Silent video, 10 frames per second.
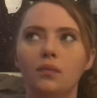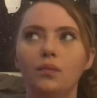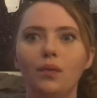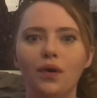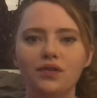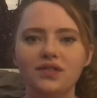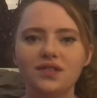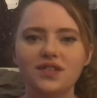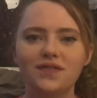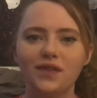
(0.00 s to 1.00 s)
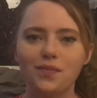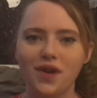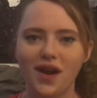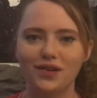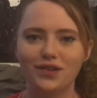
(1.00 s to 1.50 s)
Mimosas for
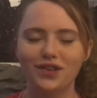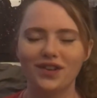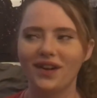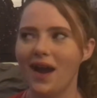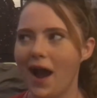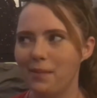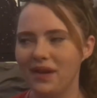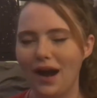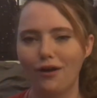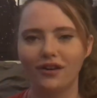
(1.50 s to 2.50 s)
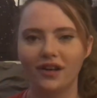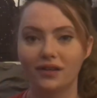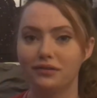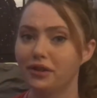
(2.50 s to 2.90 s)
brunch, happy hour,